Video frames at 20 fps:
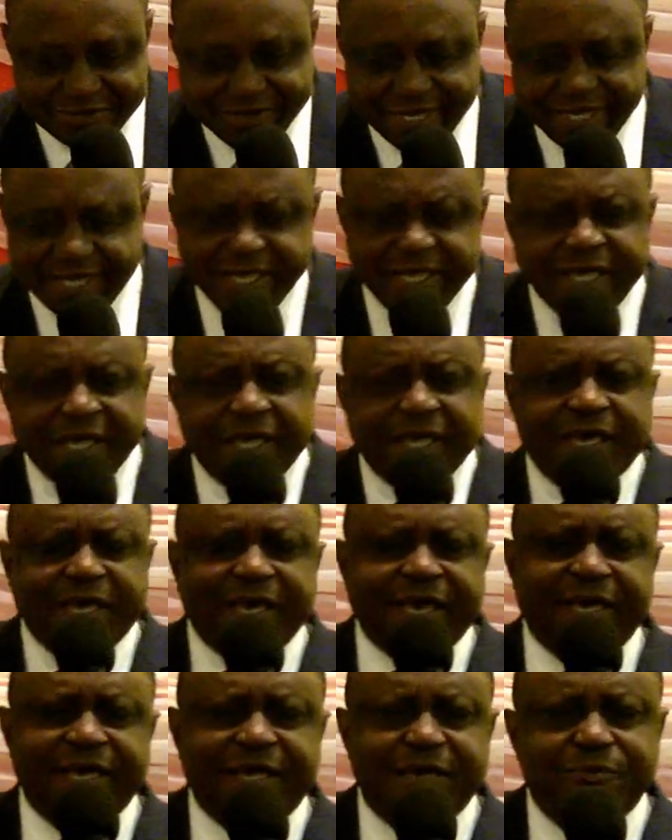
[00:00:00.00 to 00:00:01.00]
to me?
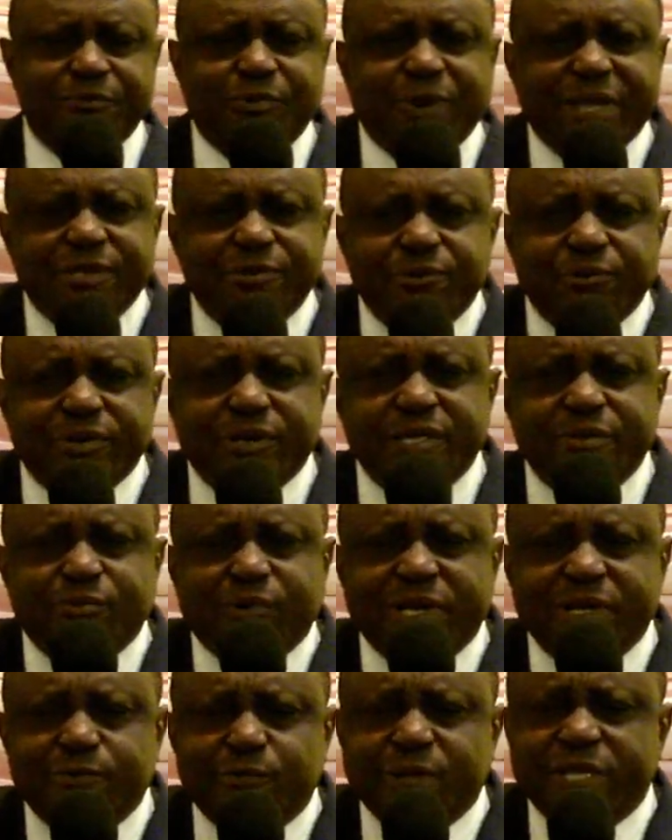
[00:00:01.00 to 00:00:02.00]
When
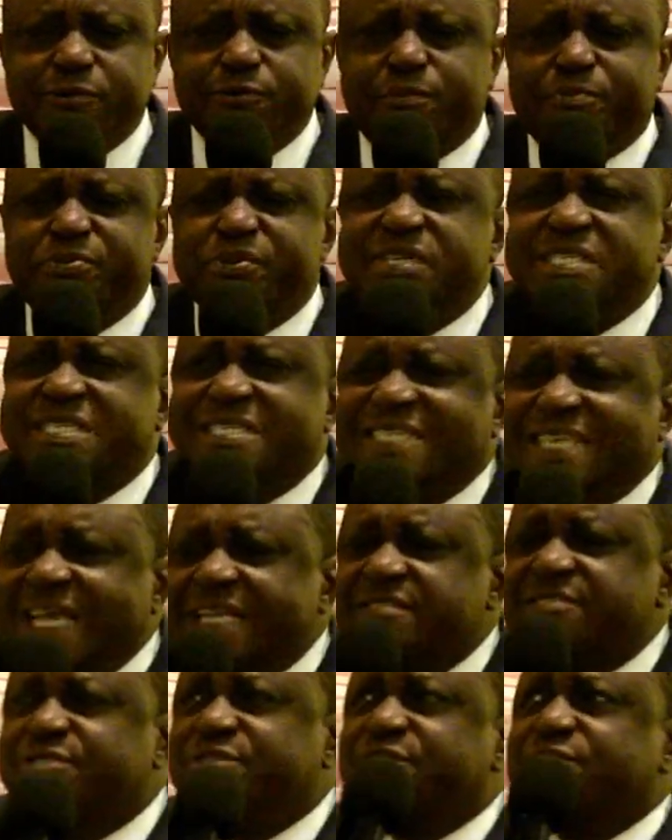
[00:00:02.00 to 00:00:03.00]
you
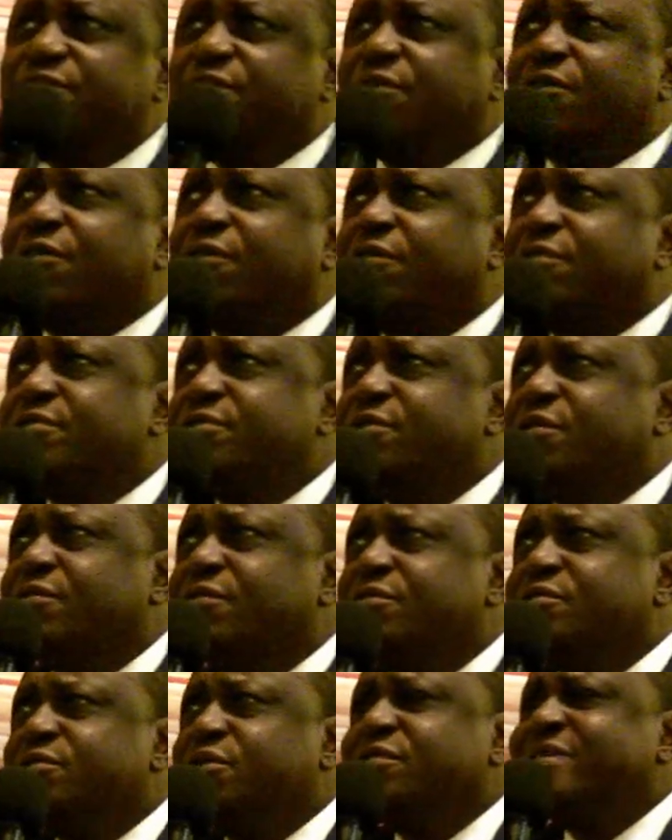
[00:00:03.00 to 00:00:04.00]
present your
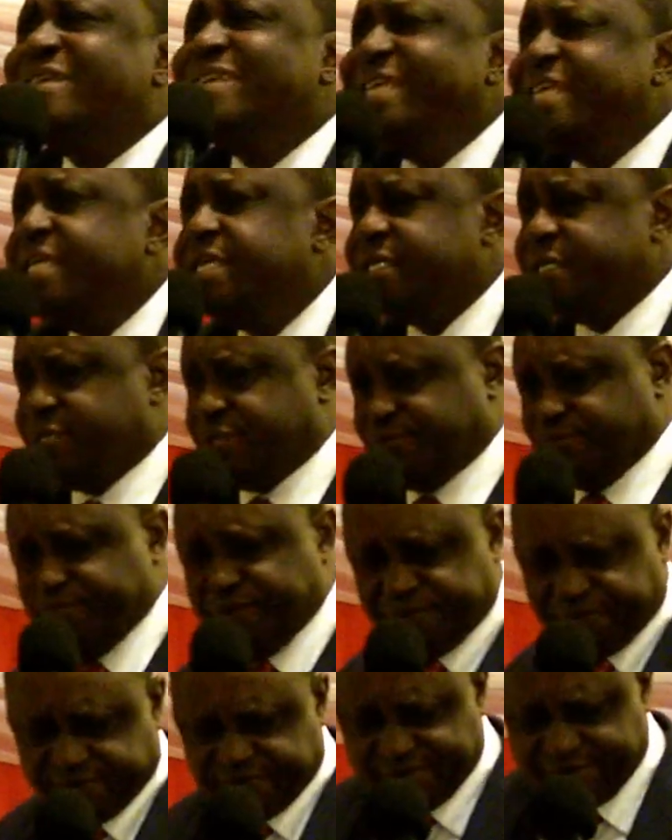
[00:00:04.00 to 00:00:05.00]
needs
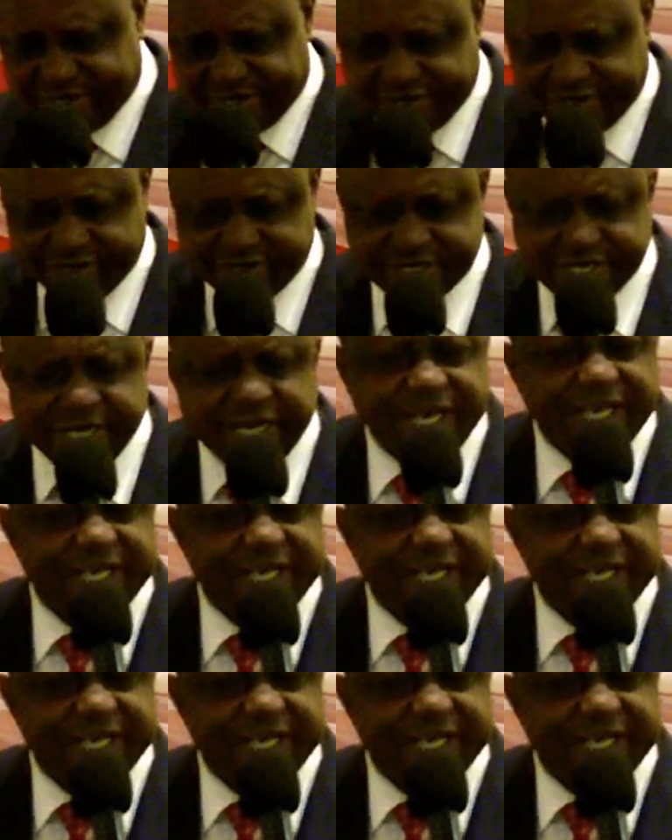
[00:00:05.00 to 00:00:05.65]
before God,